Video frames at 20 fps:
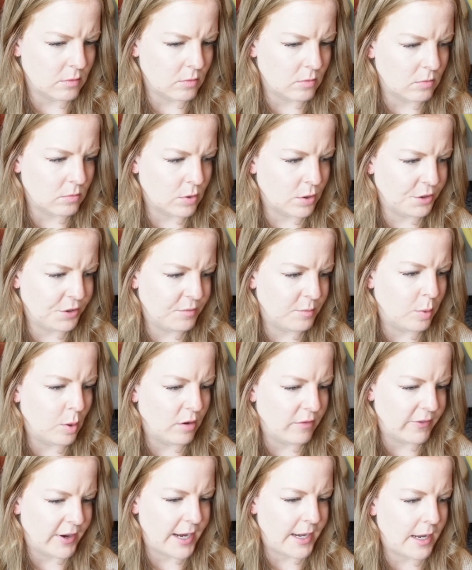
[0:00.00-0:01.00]
World of
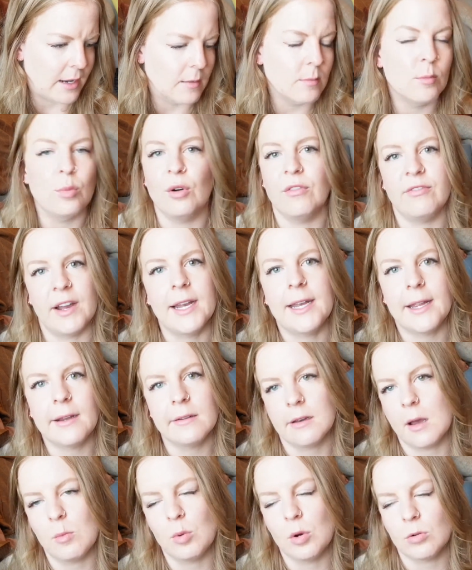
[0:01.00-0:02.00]
bullfighting,
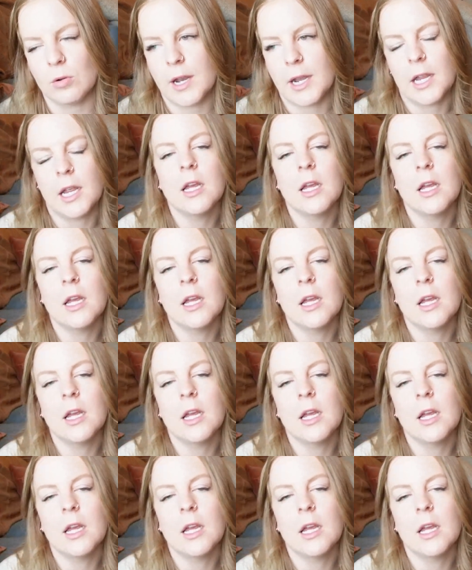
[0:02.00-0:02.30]
not bull running.